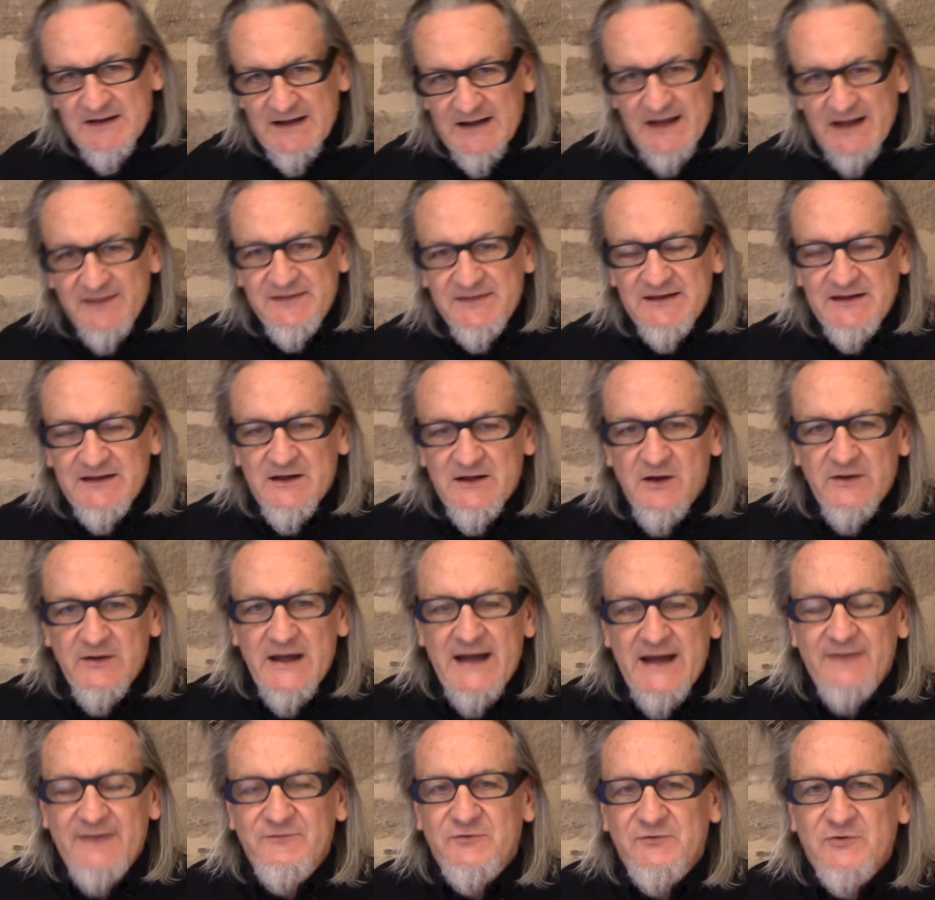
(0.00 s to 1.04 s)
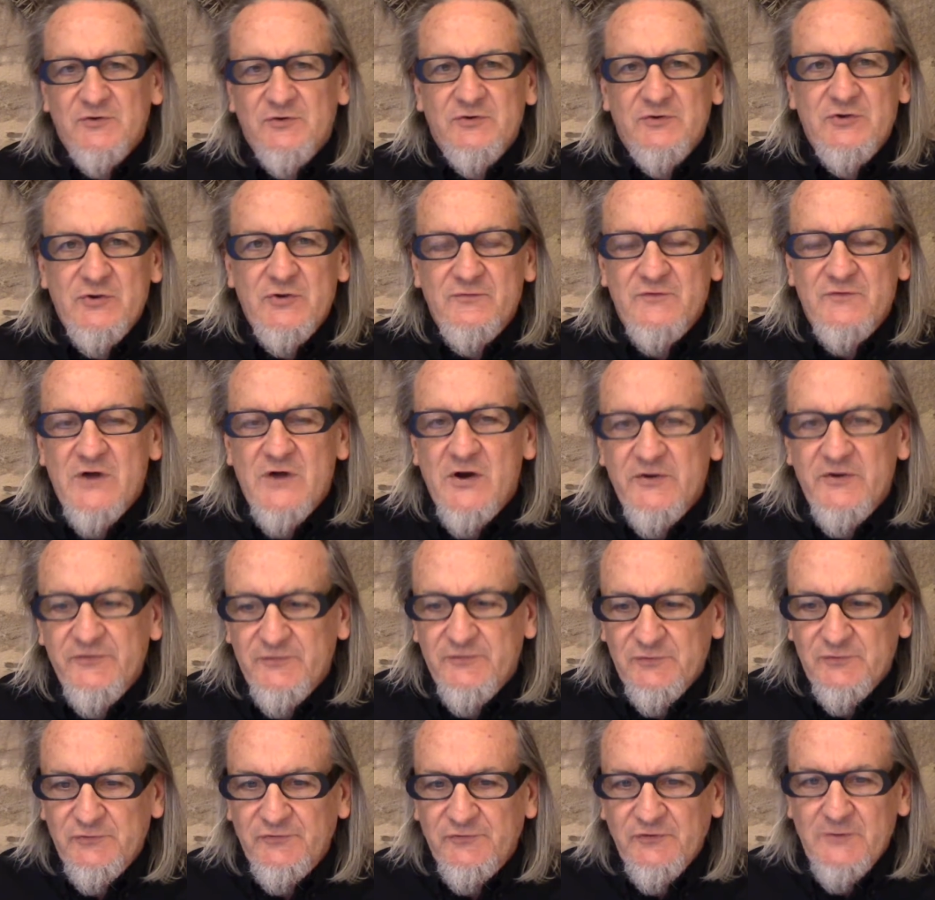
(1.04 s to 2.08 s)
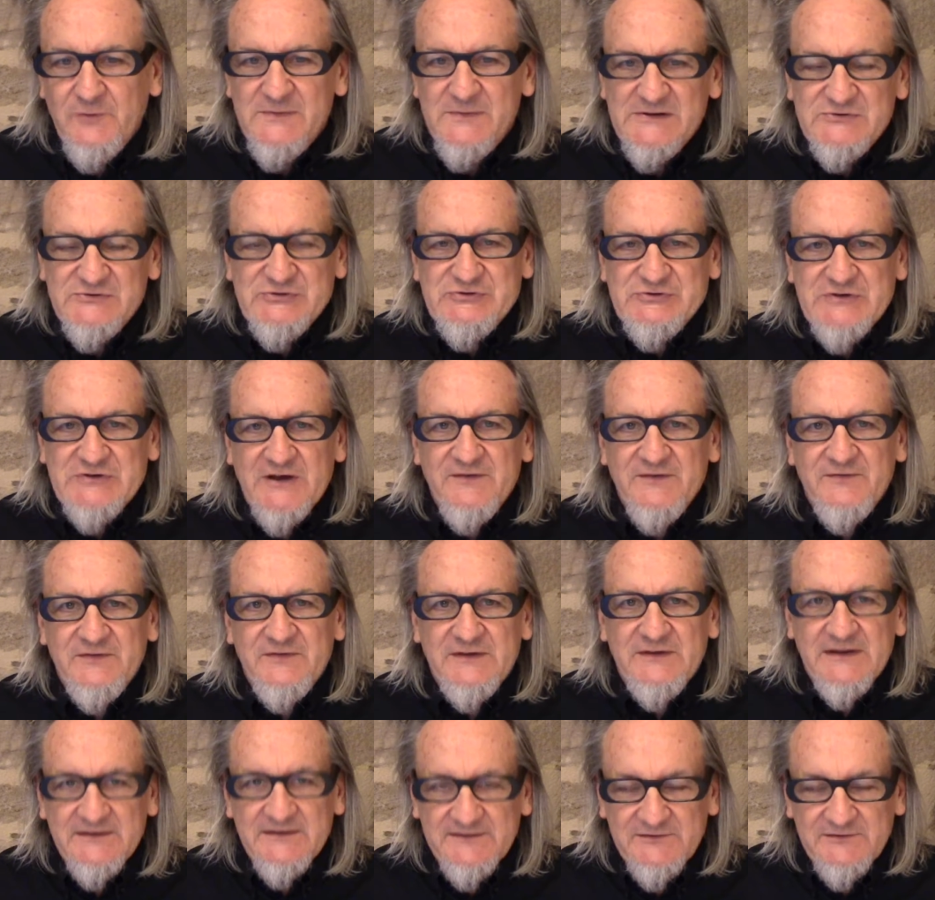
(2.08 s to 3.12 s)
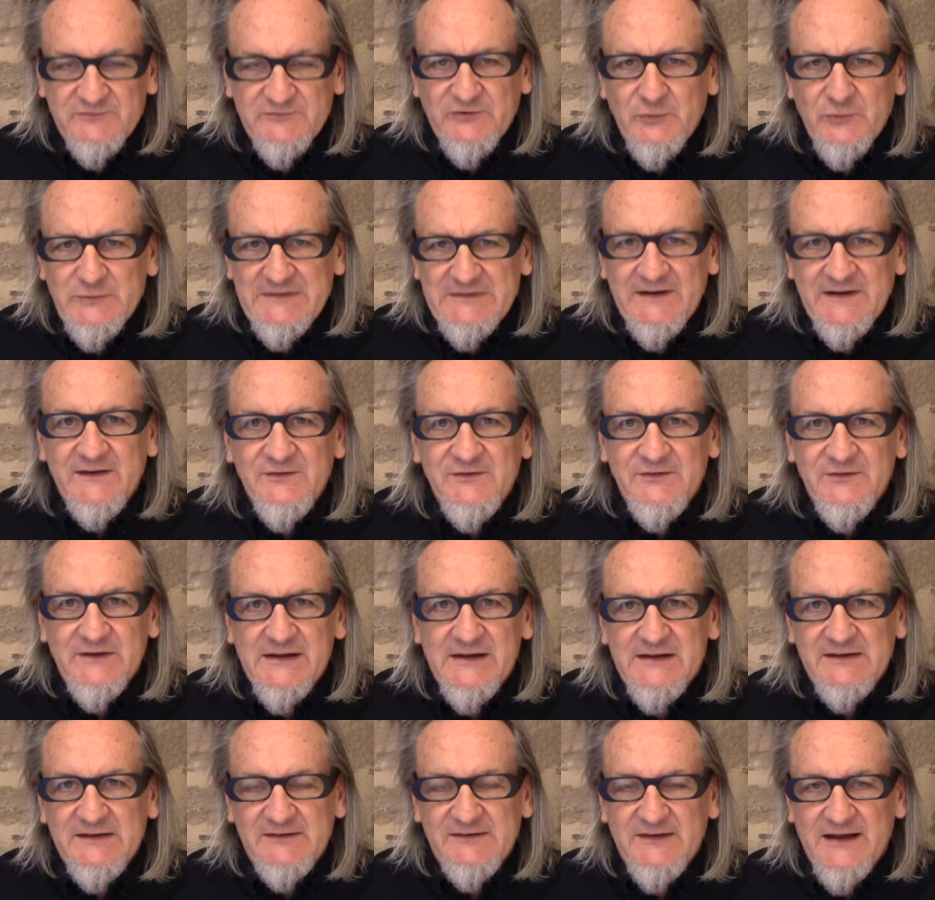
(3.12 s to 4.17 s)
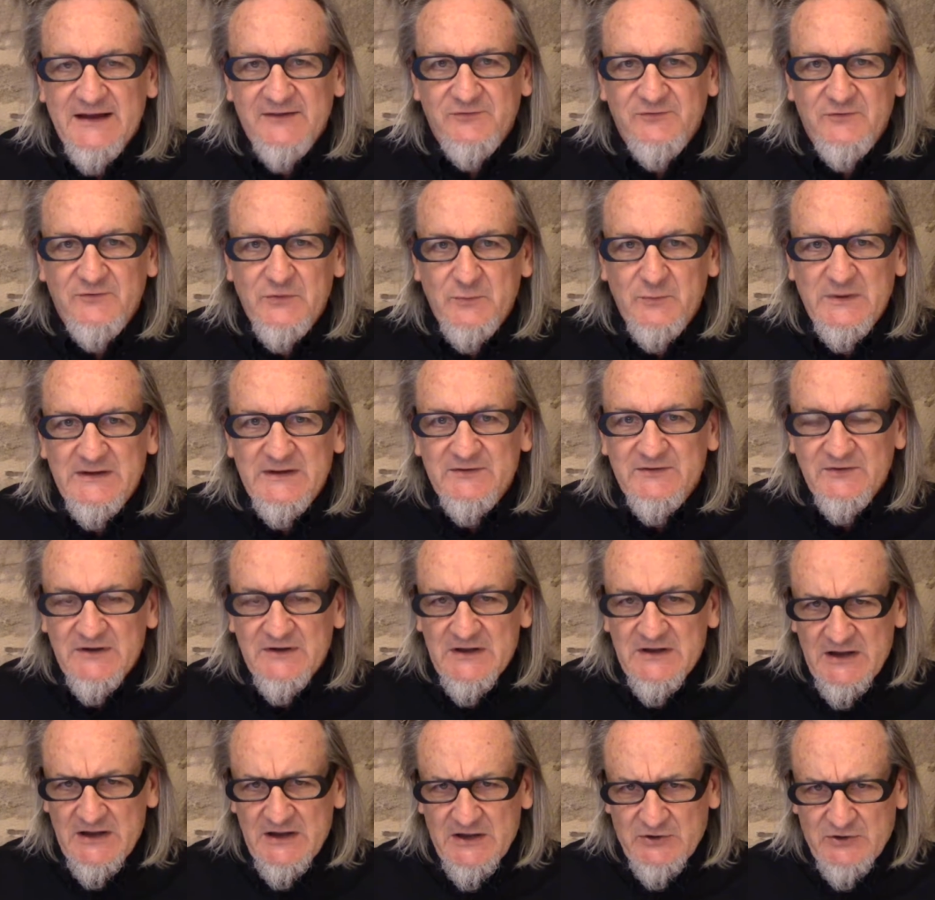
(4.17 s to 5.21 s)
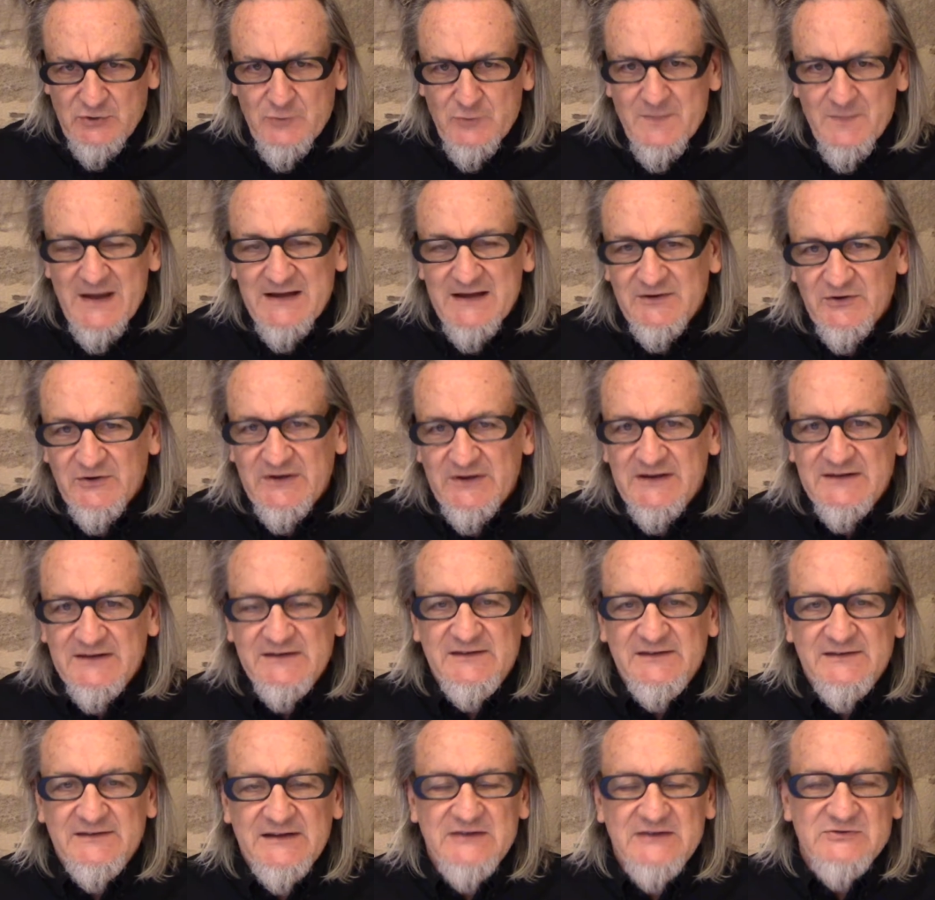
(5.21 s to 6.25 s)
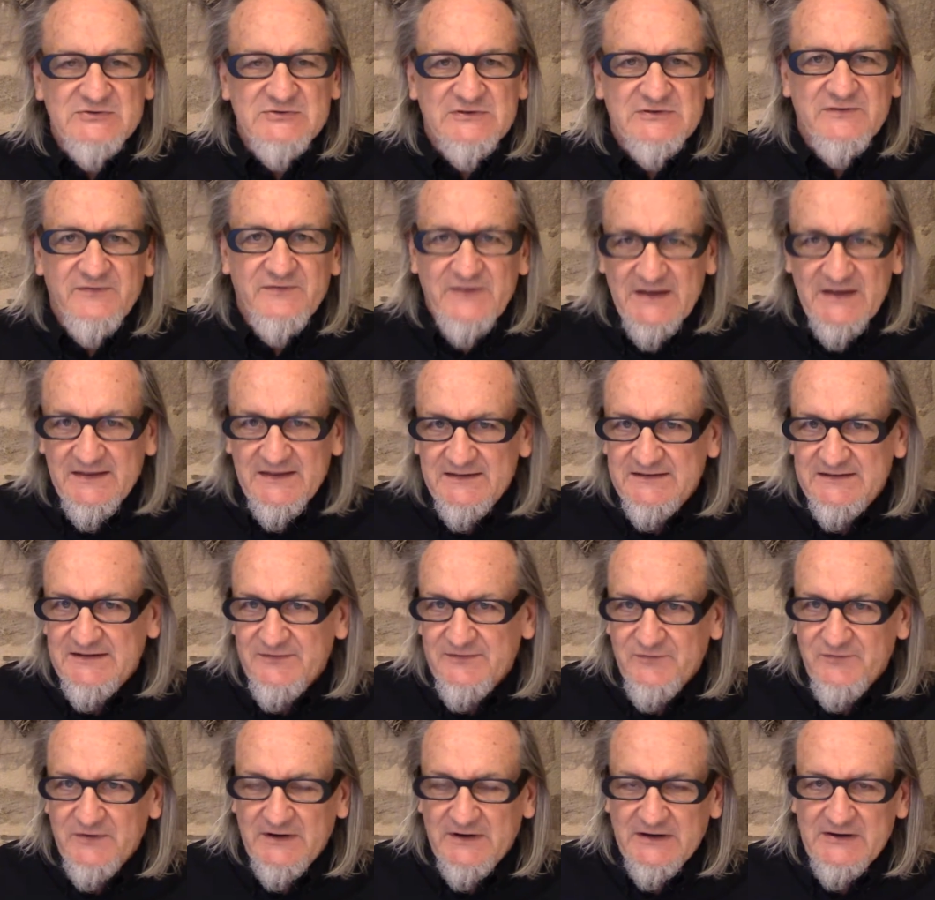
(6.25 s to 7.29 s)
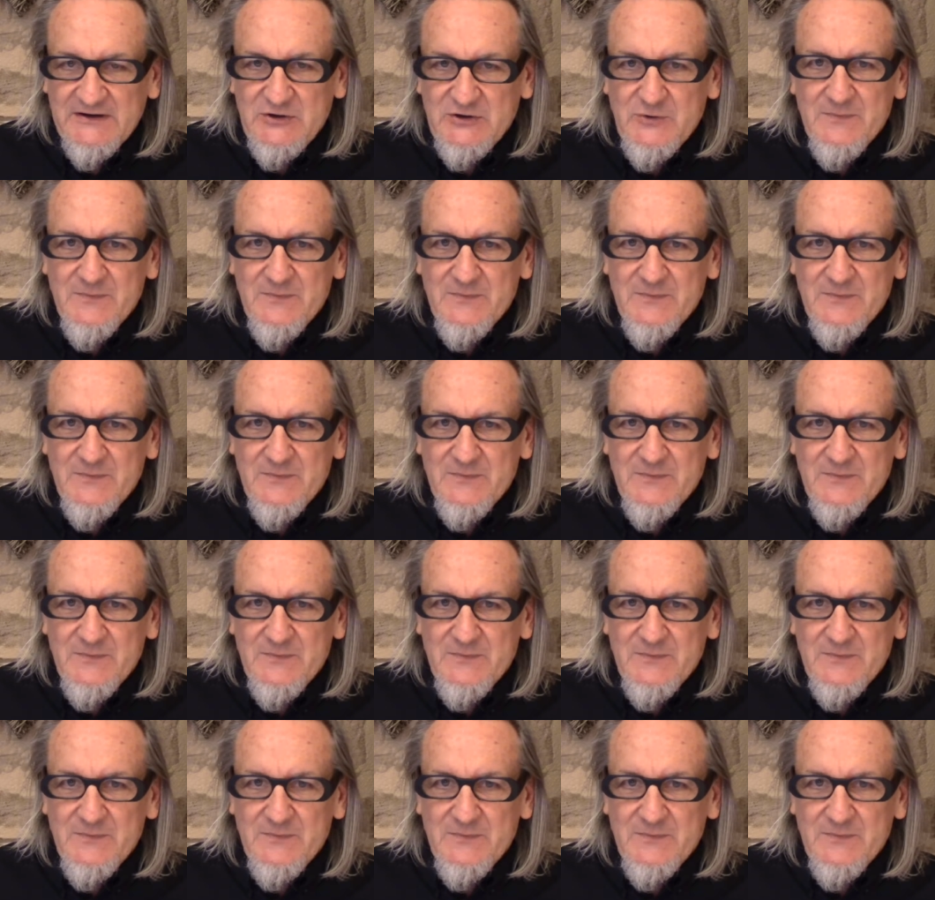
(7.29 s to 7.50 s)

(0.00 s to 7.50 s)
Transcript: I think after you've gone through so much stuff so intensely in these last few weeks, you might look at these stages of faith differently.